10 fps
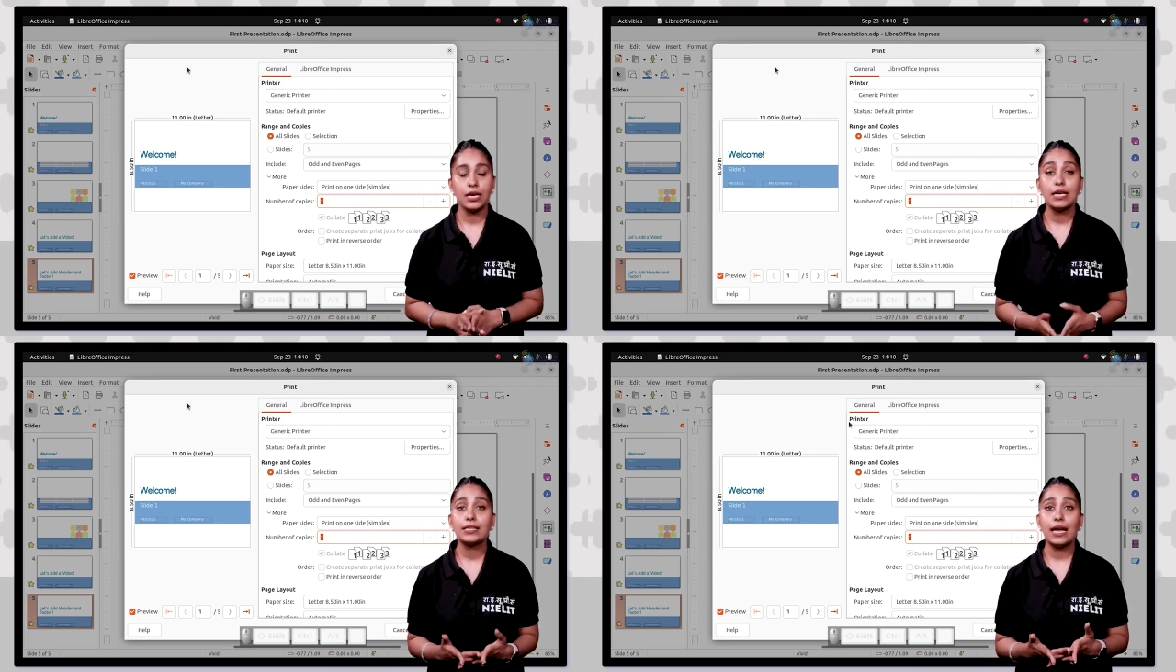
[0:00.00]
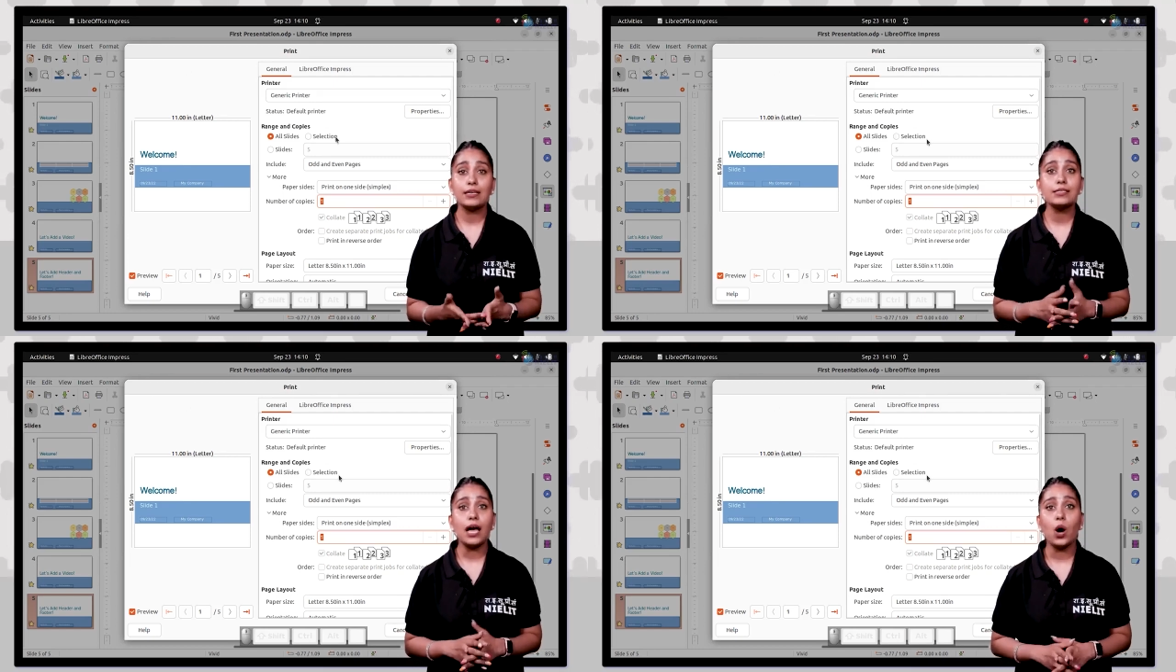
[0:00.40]
That
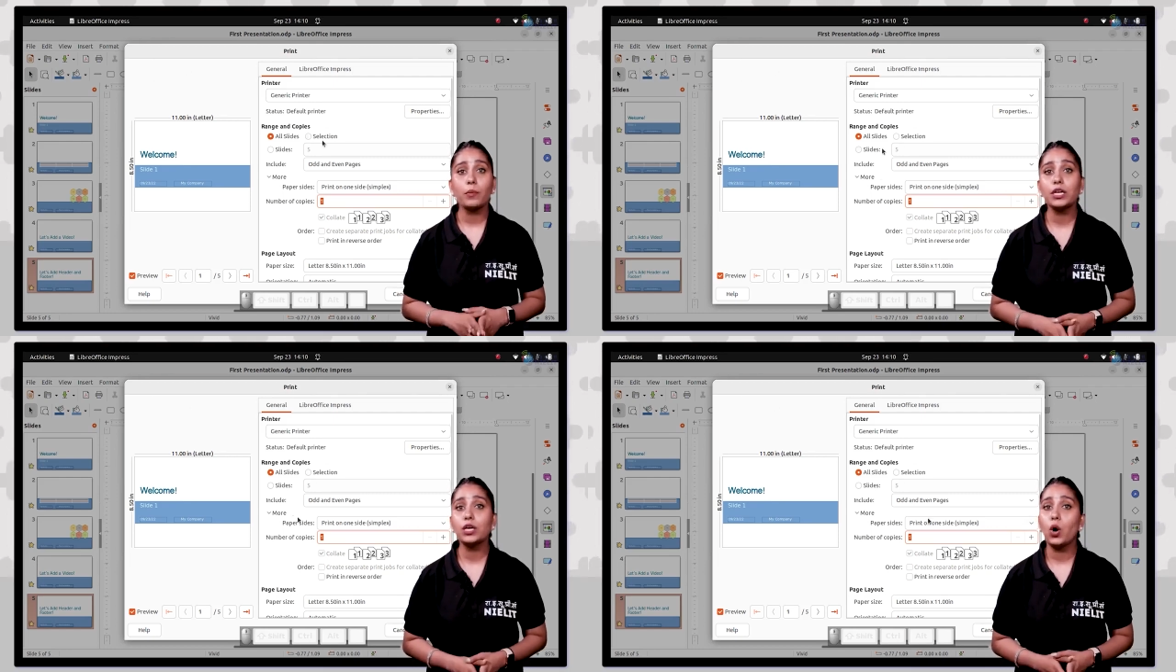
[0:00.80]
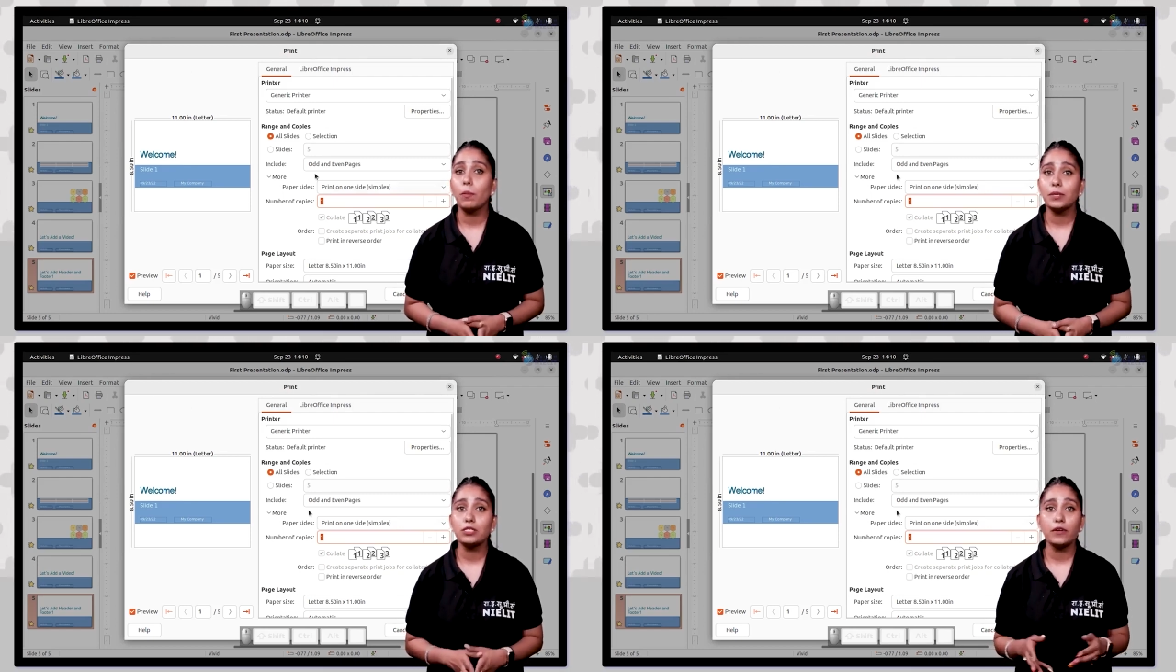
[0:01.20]
is how many
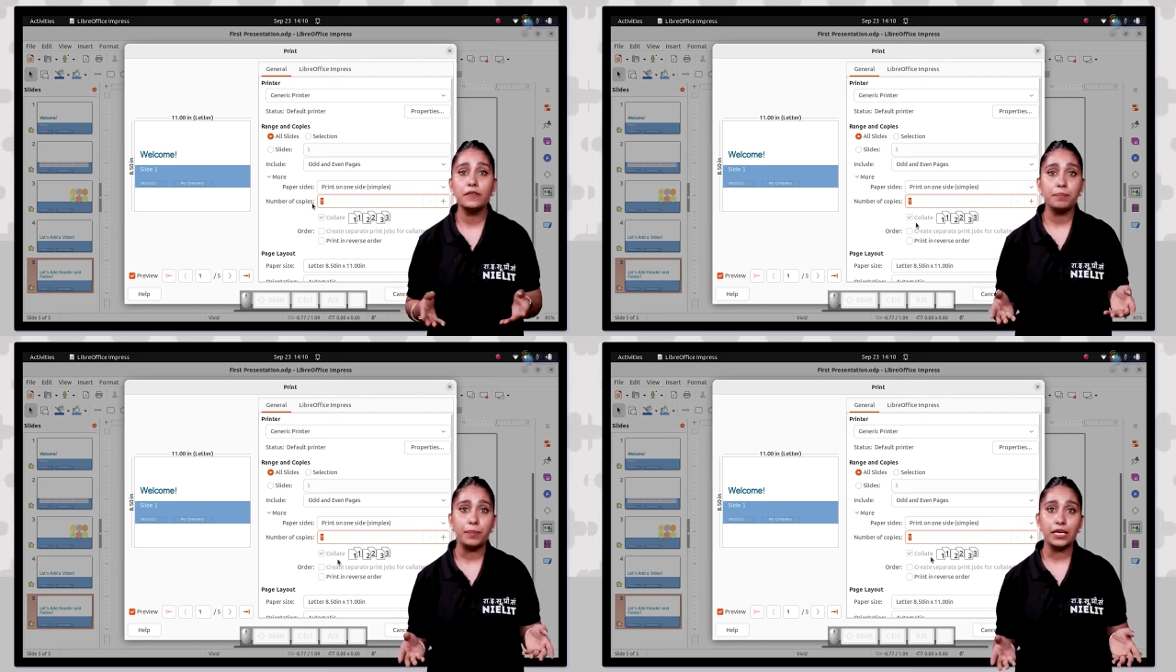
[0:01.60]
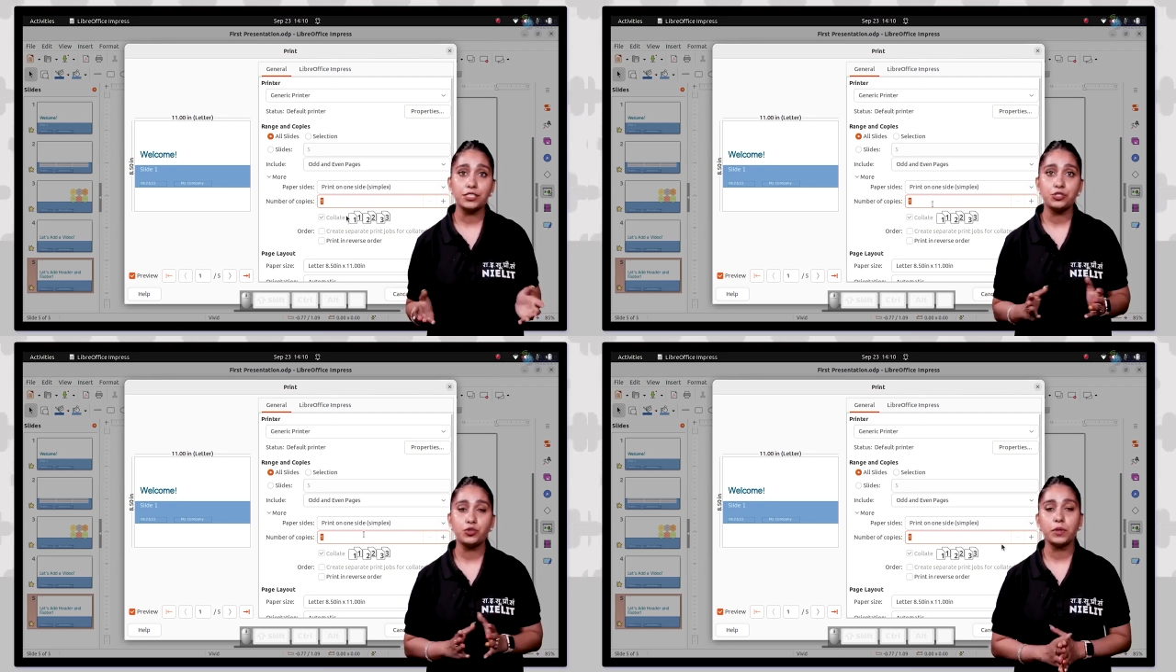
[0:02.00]
copies of a page
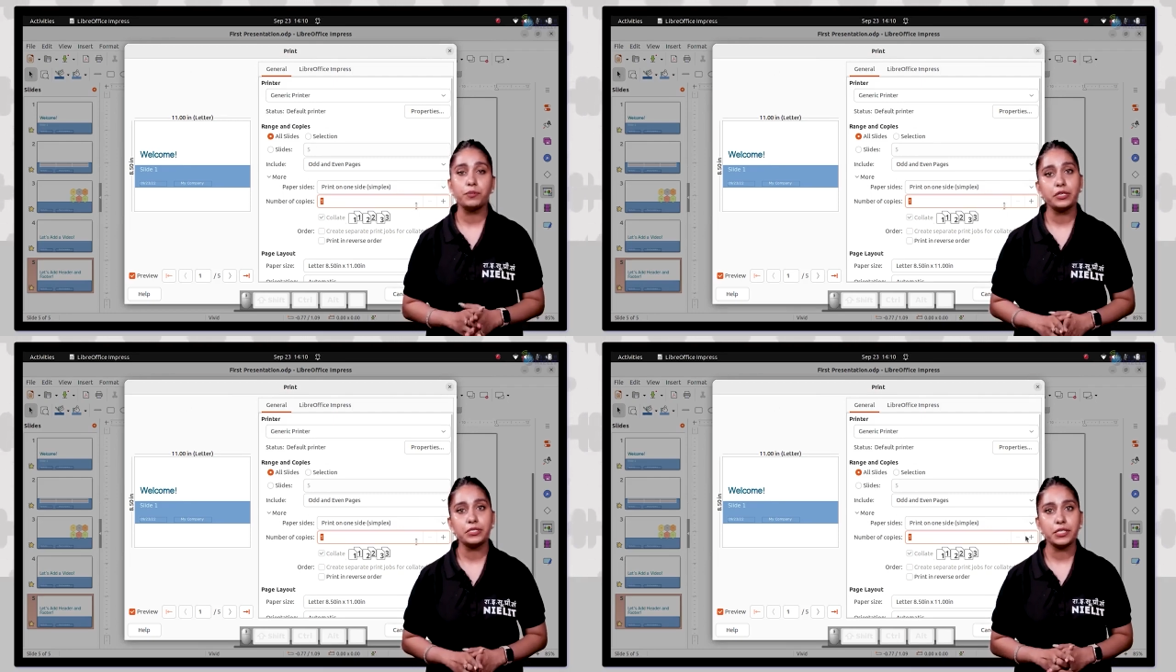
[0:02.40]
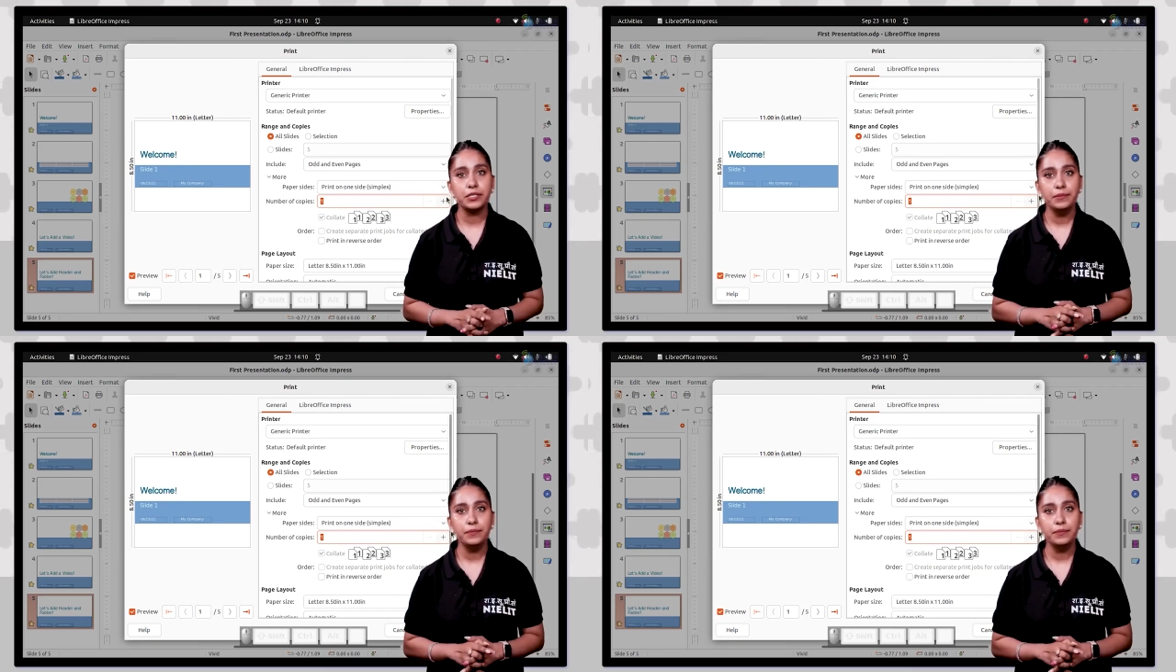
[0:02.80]
is to be printed.